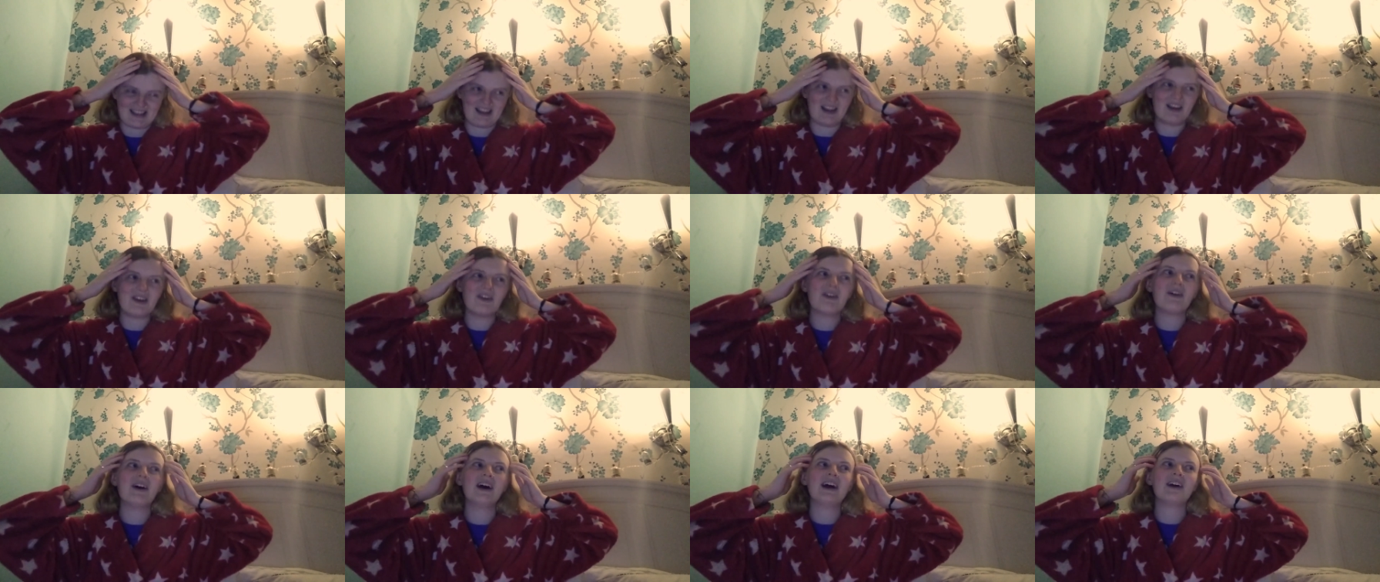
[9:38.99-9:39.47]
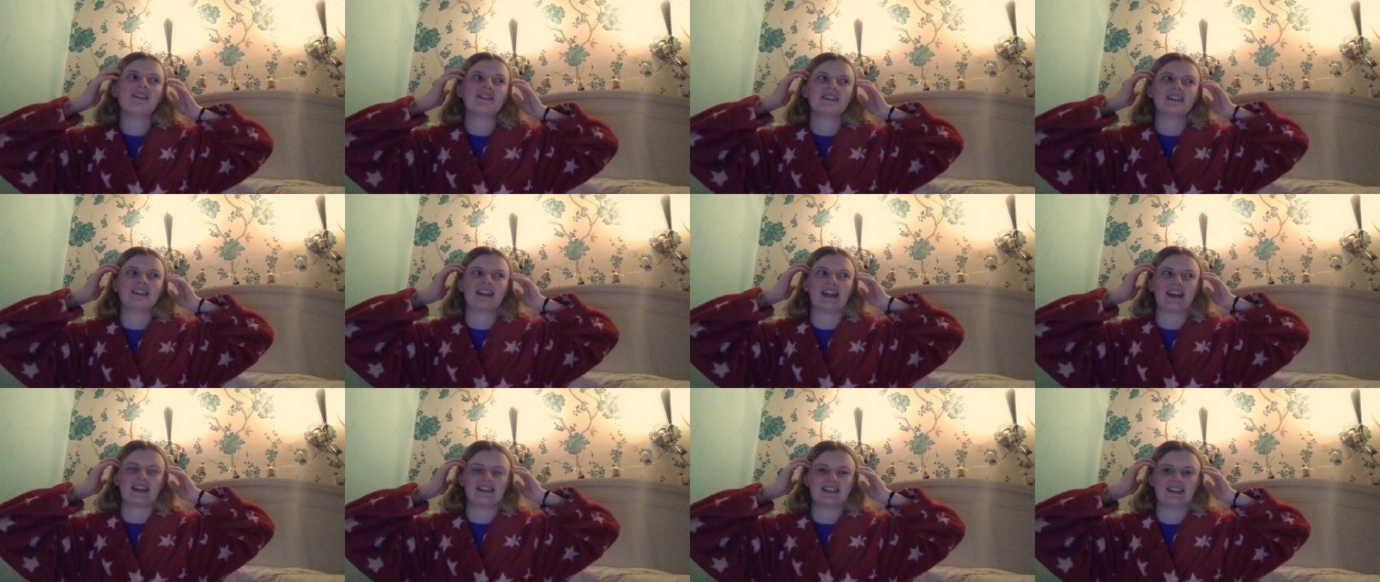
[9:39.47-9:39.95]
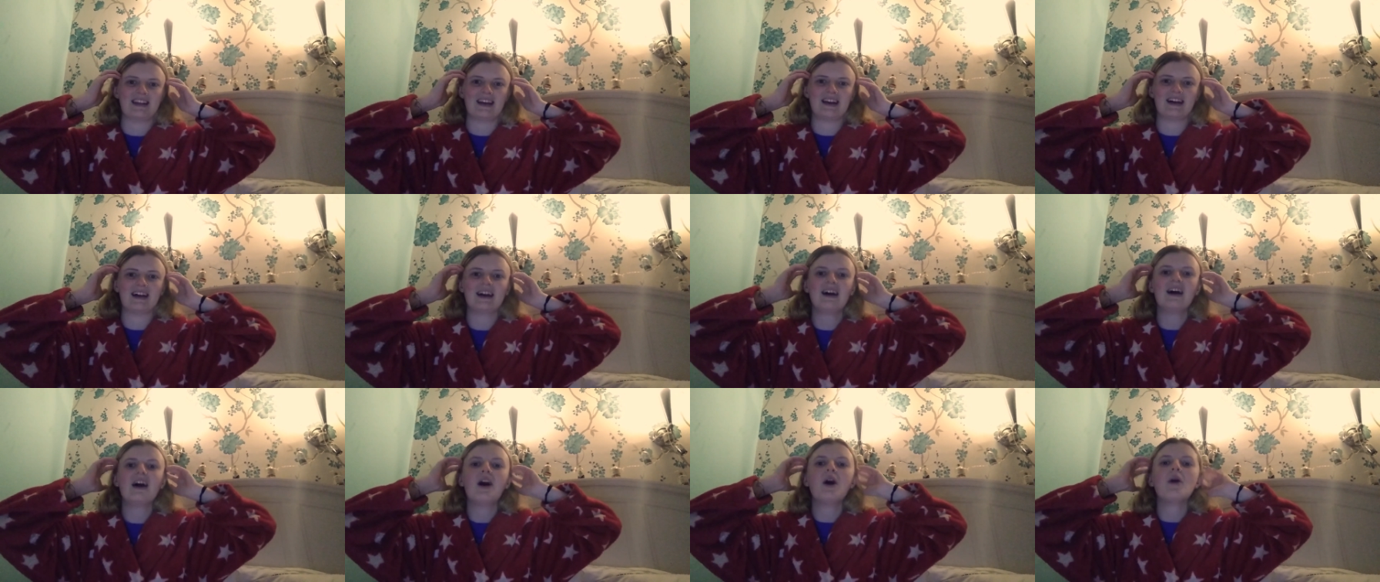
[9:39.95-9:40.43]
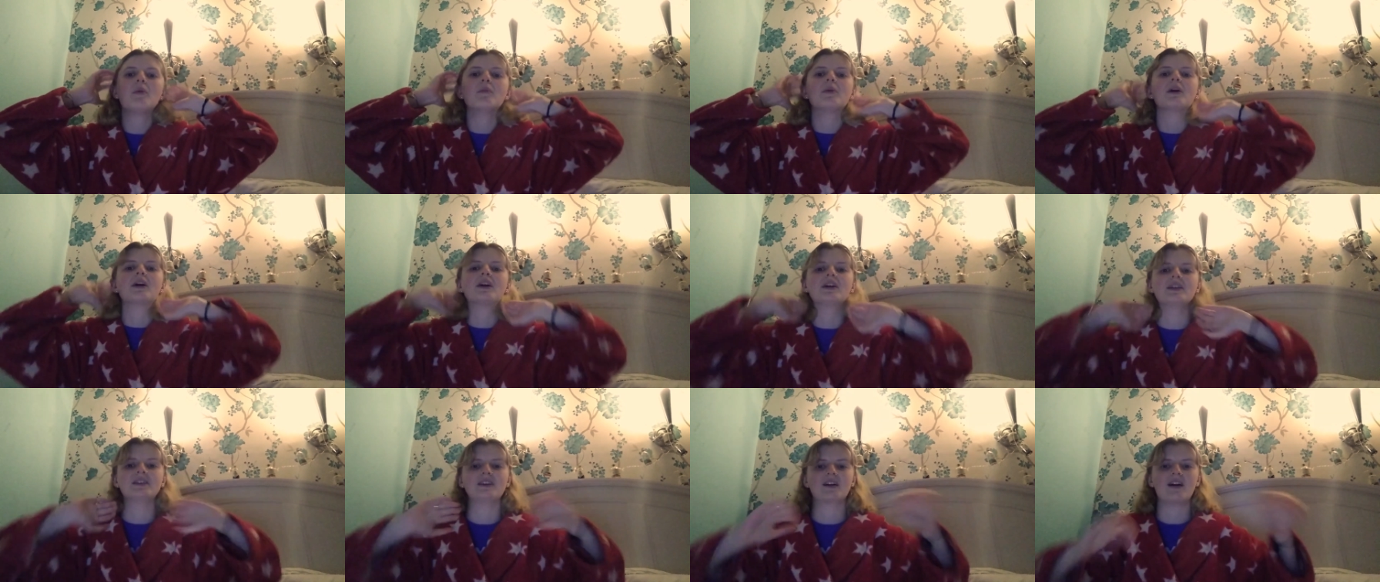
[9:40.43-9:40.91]
Like, I know I have dyslexia,
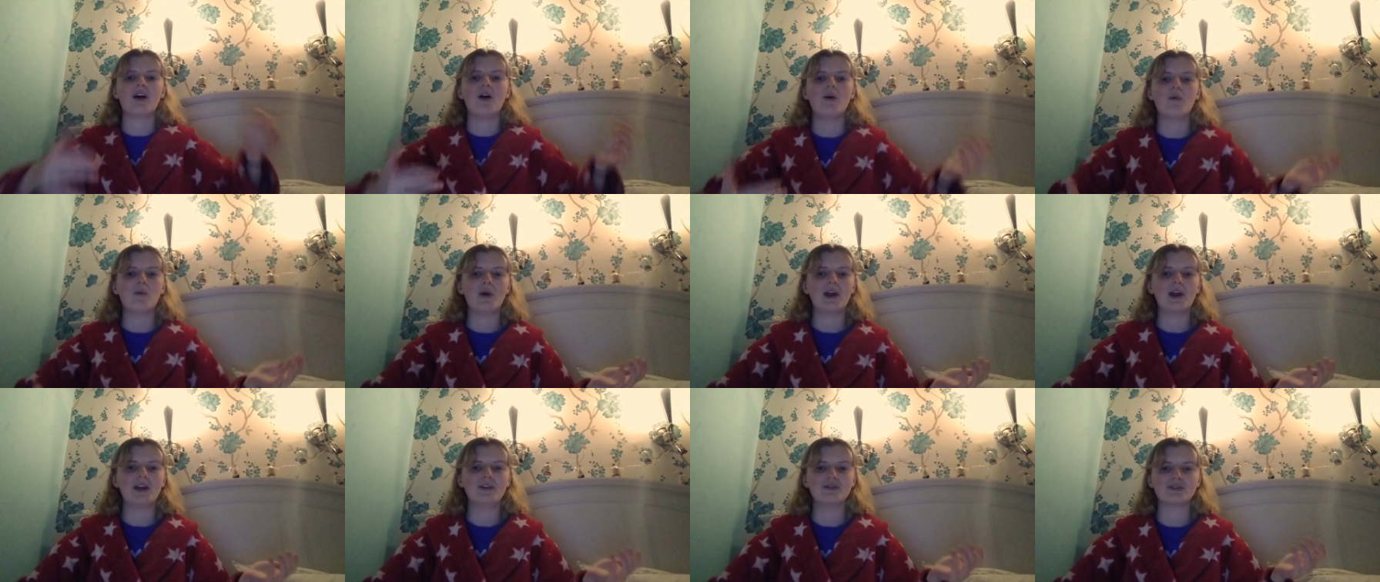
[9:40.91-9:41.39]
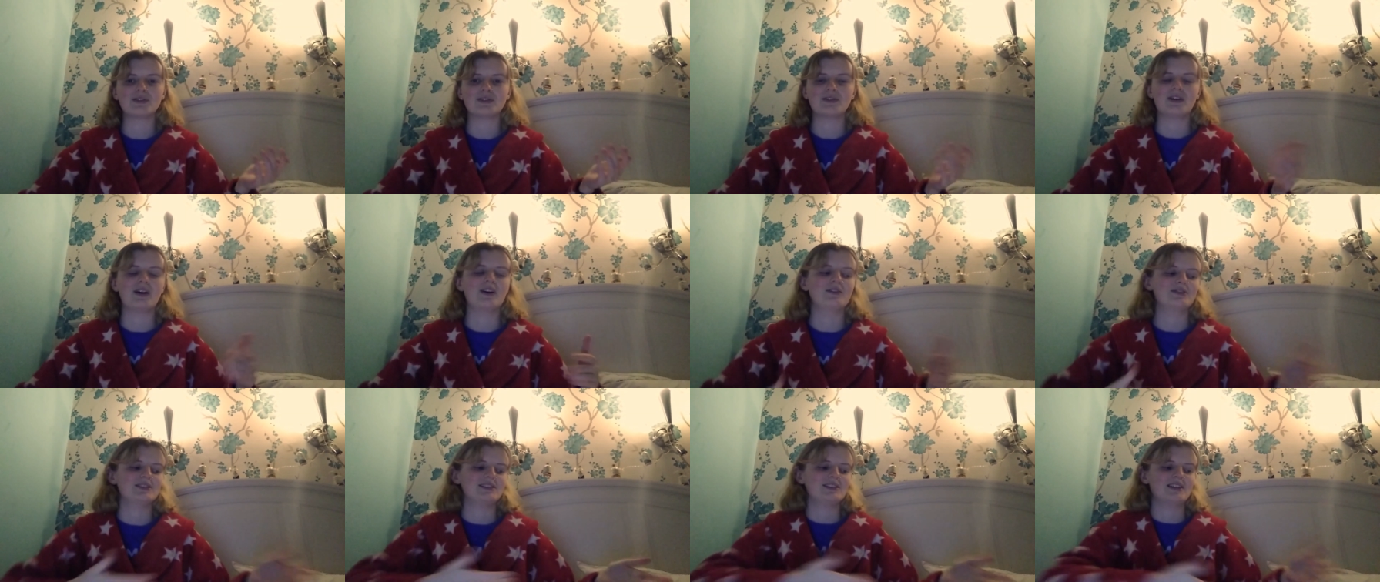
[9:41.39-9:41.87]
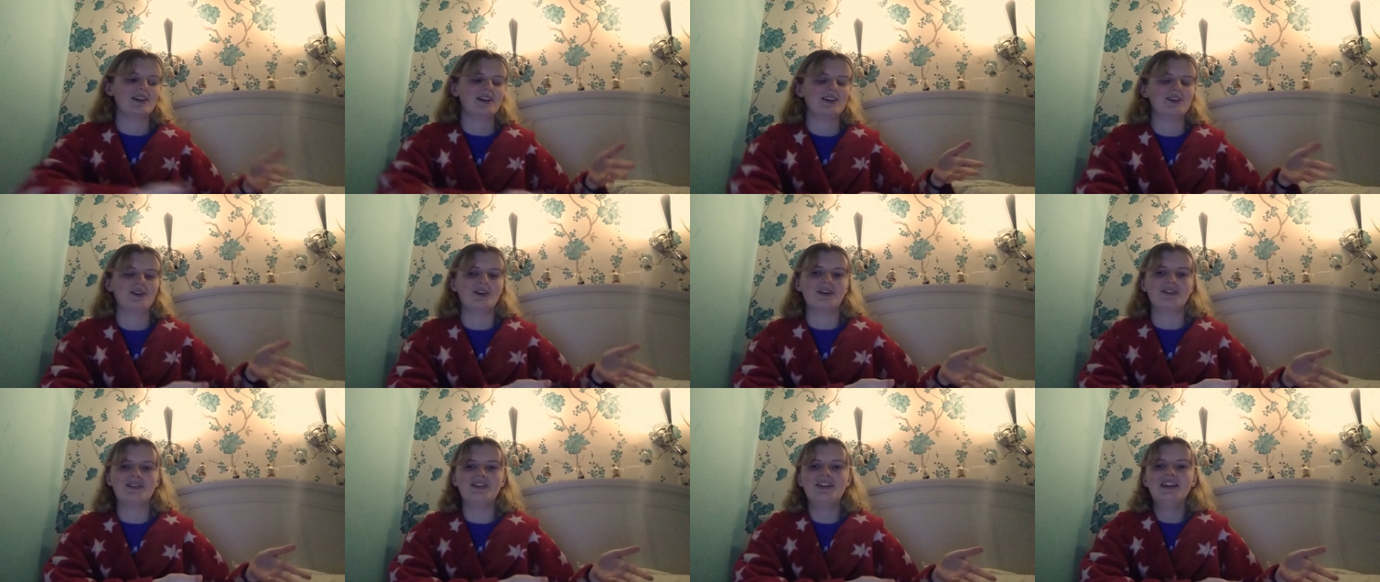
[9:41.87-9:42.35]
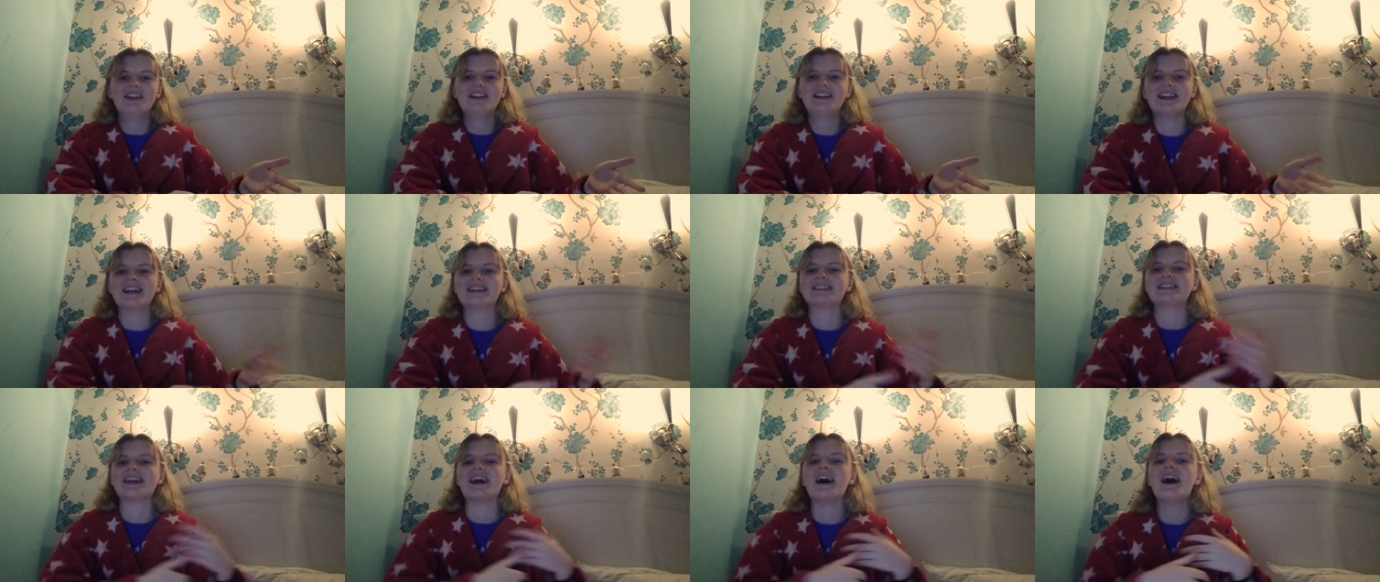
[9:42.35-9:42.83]
because I got a waiver. Obviously, I know I have
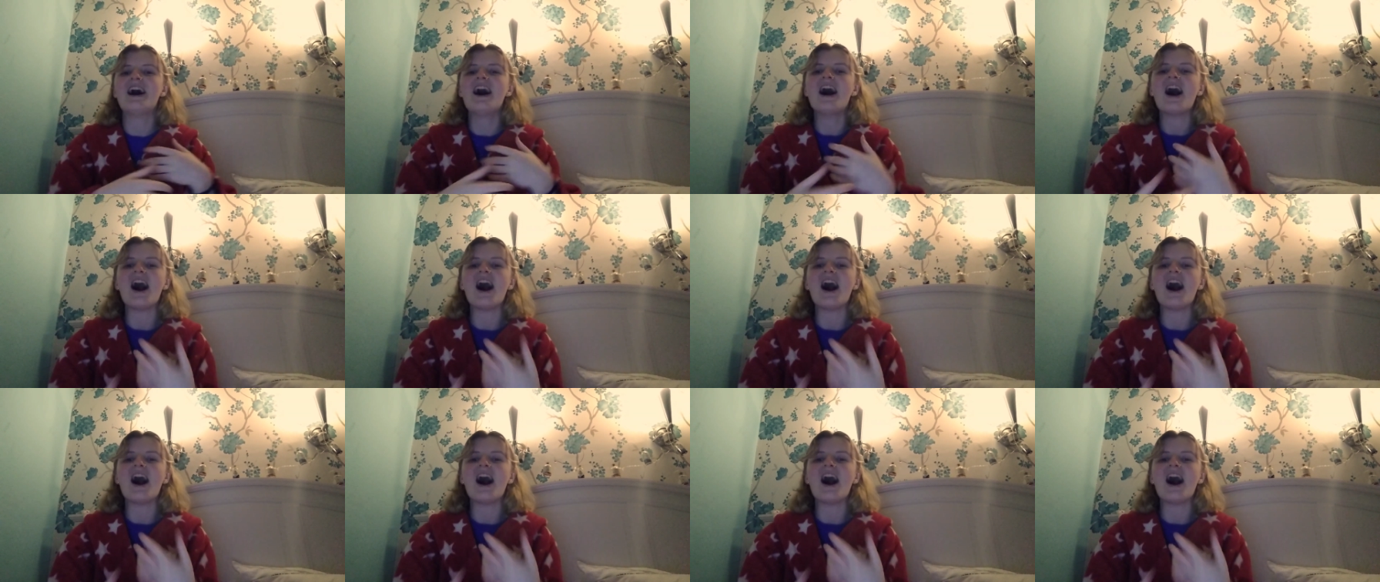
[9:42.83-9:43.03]
dyslexia.